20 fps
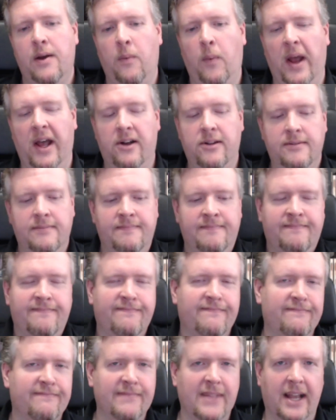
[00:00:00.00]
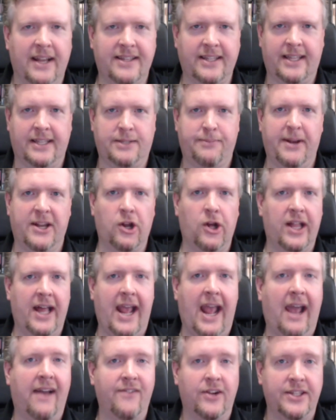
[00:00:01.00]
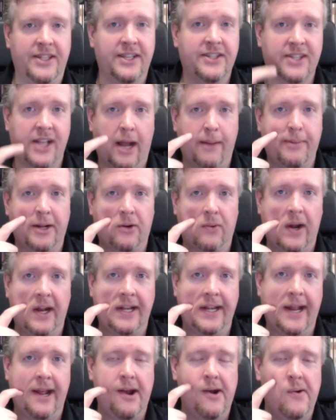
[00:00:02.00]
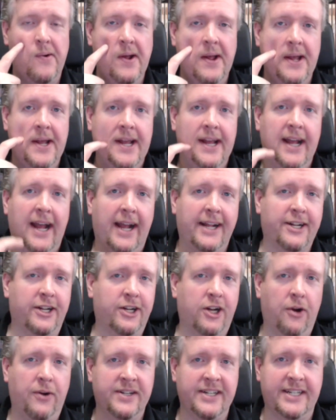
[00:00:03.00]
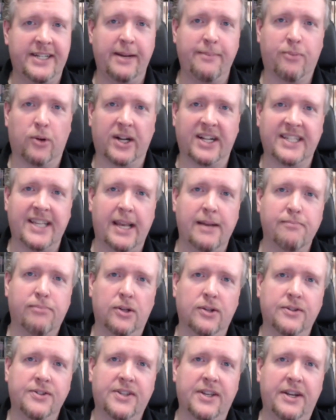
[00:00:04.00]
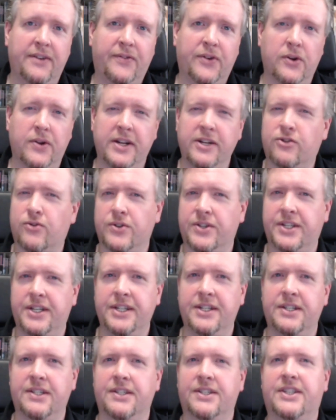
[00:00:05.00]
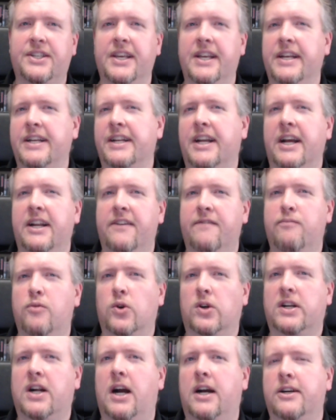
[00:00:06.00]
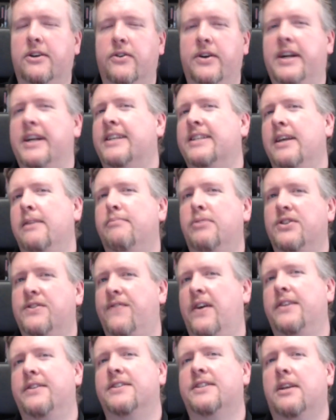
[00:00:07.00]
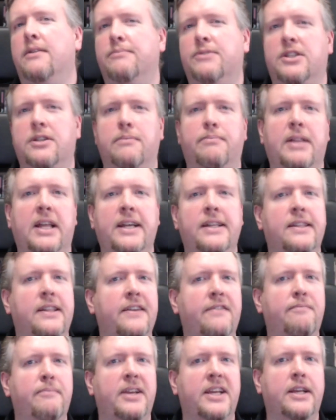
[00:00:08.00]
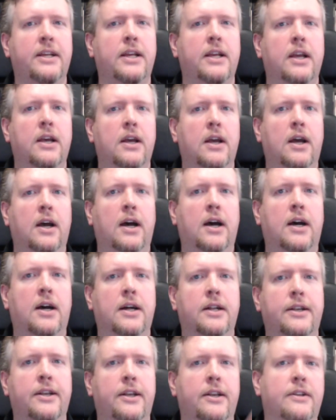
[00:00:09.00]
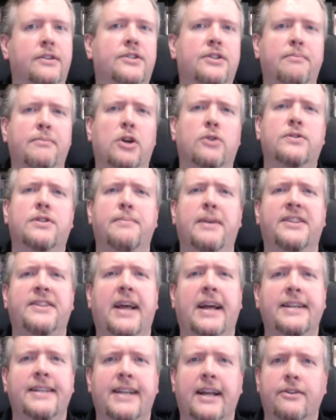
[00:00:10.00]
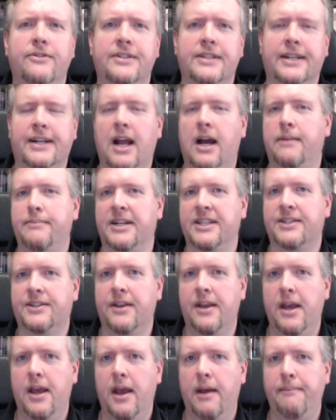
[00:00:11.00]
Well, I think that's about all I have on this topic right now. I could go into deeper examples, and if you're interested in seeing kind of more concrete examples of how this comes into play, leave me some notes about that down in the comments.